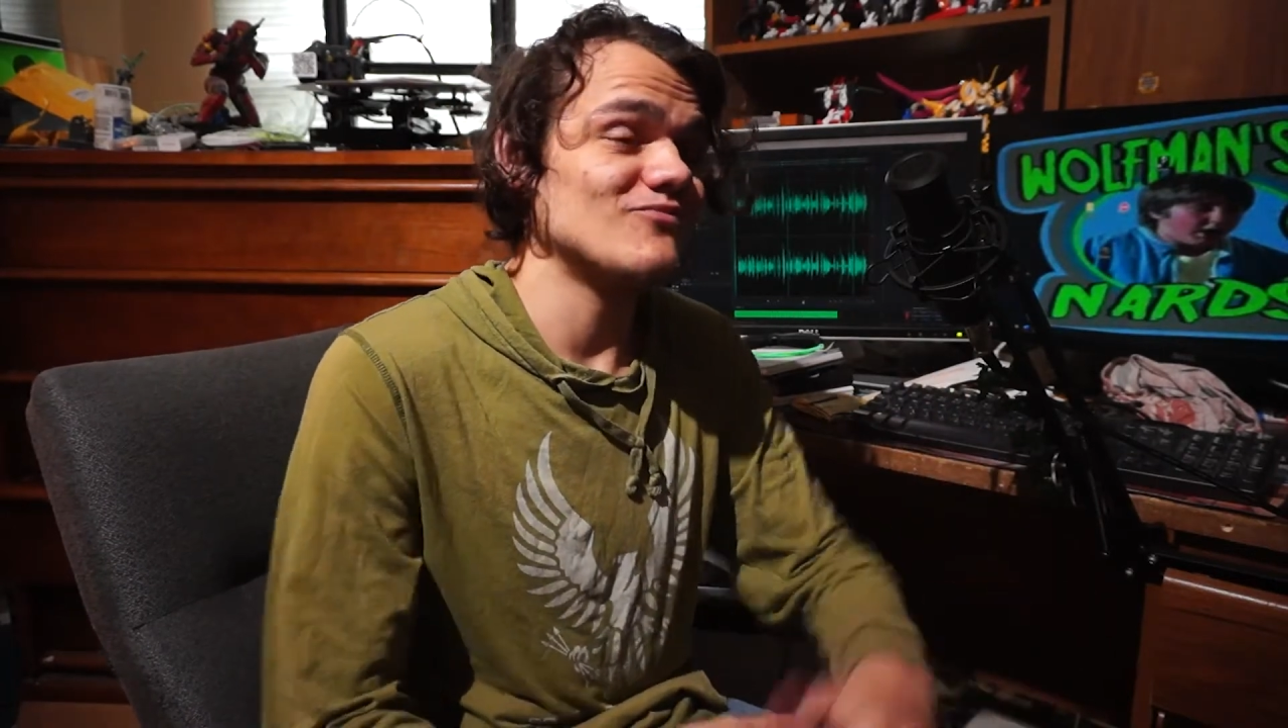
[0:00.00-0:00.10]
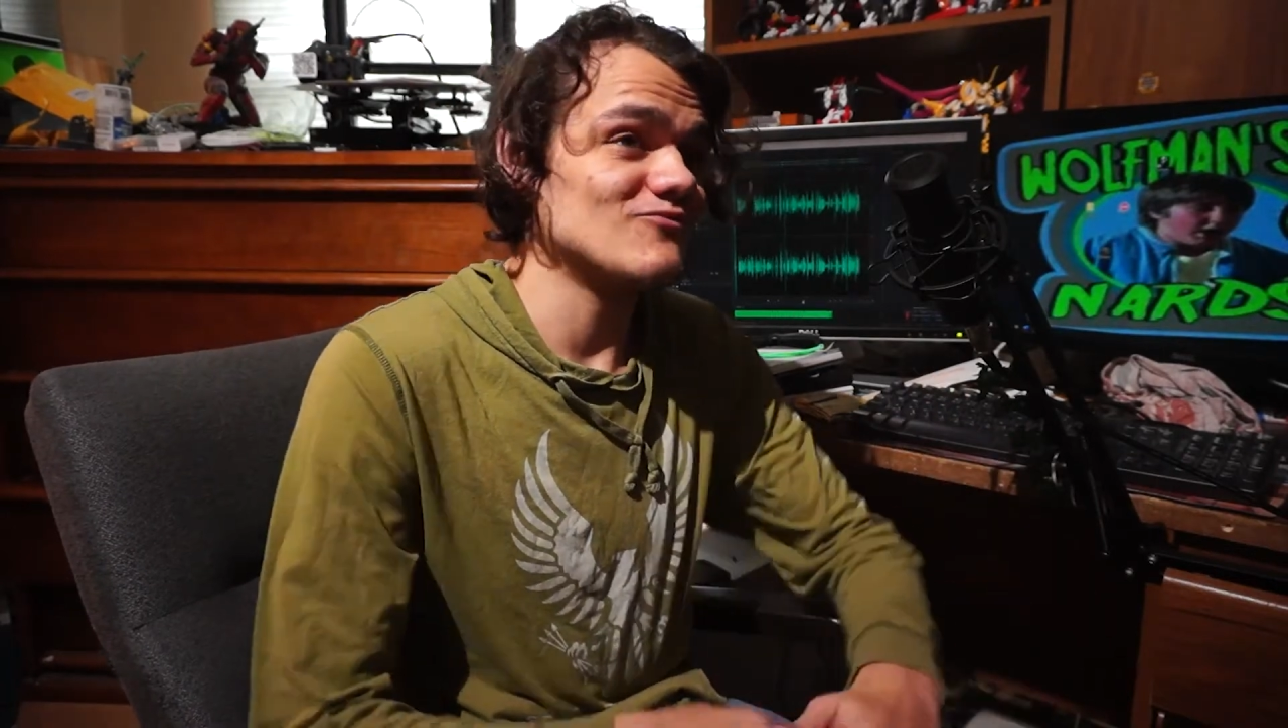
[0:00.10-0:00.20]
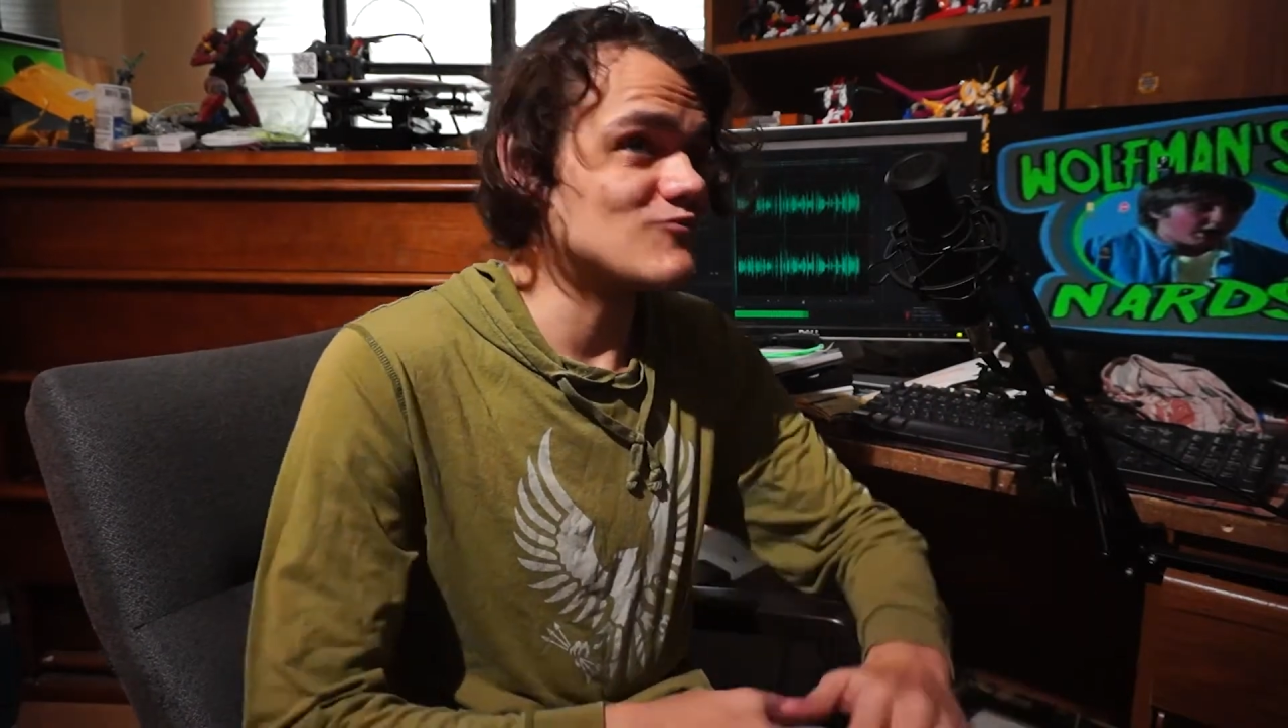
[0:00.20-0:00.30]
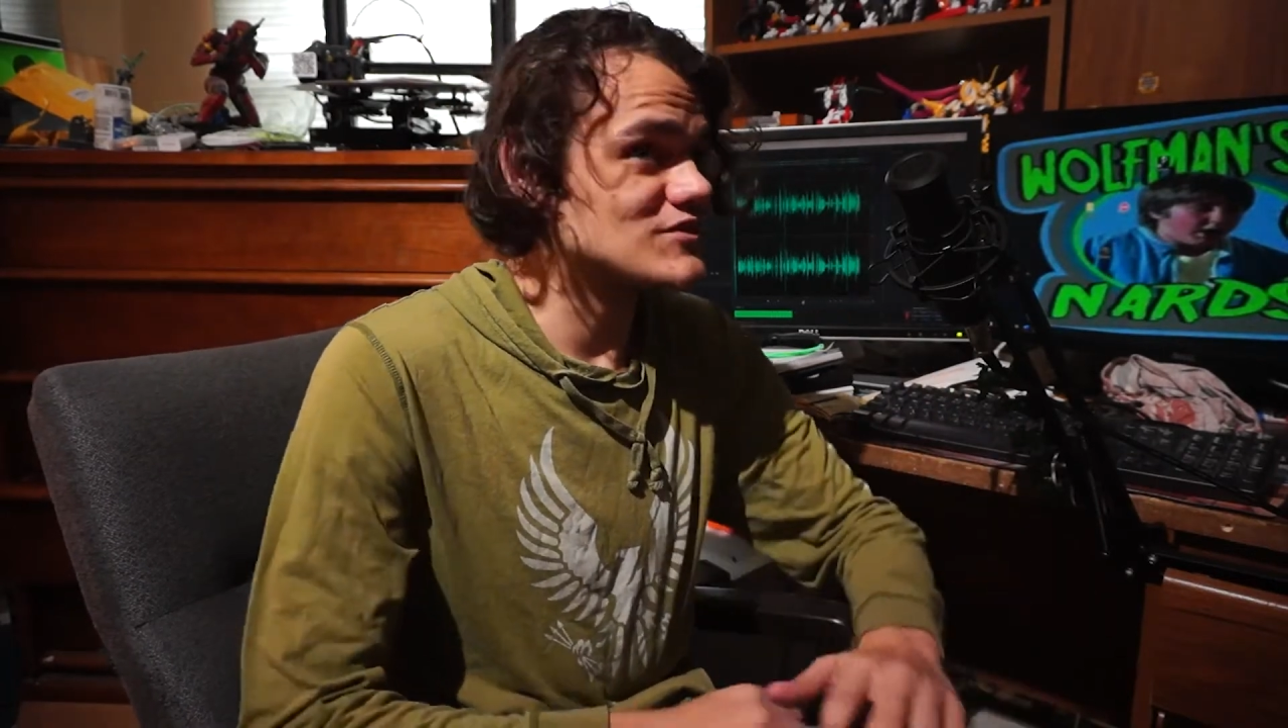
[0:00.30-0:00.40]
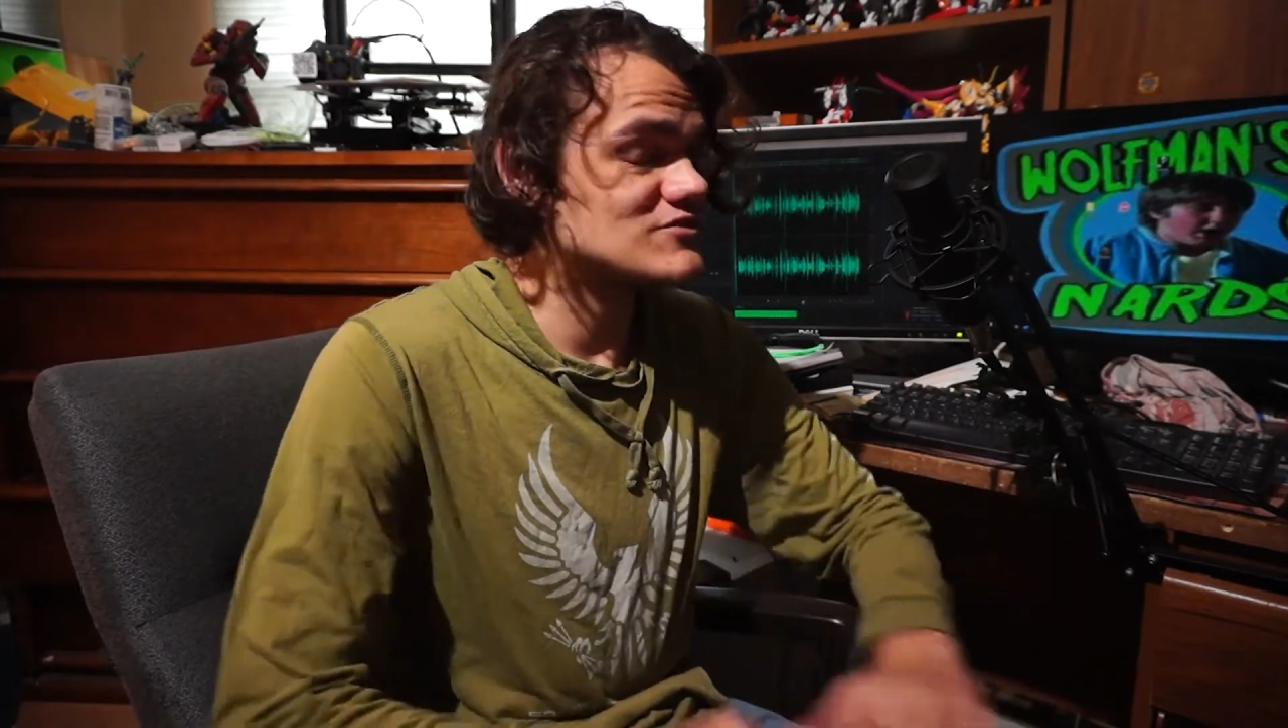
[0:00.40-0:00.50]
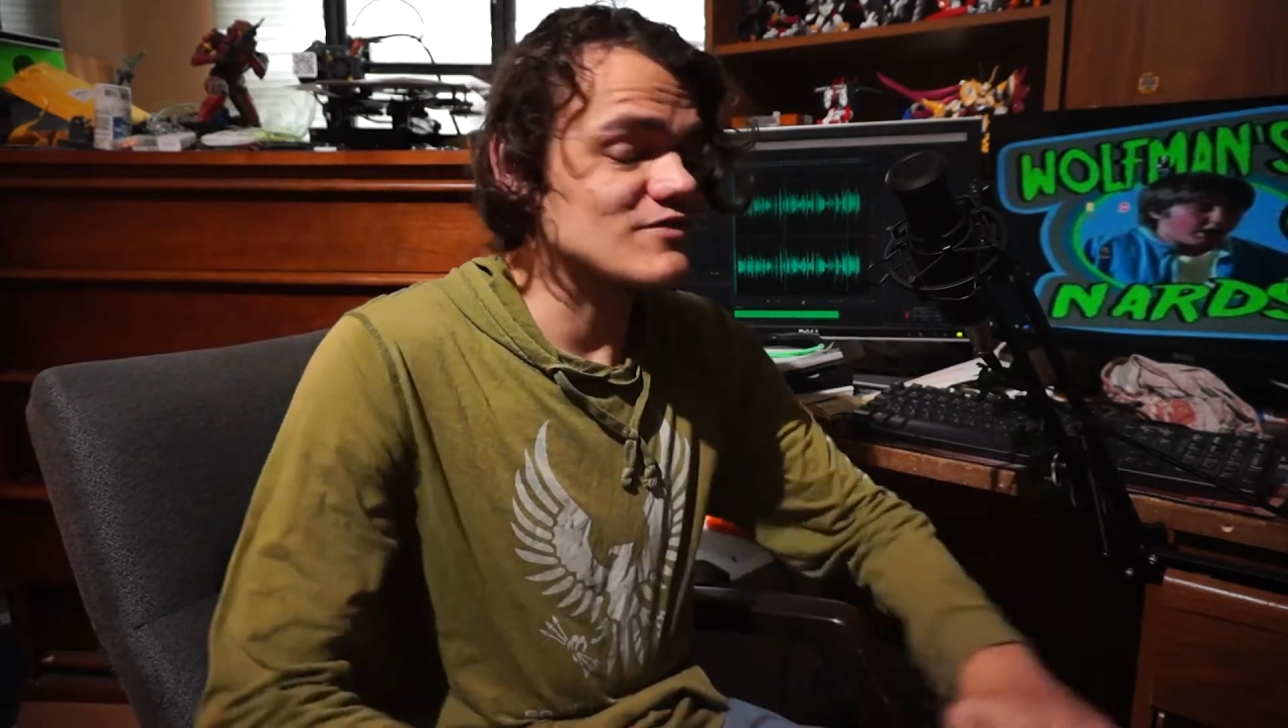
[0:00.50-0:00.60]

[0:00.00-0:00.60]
was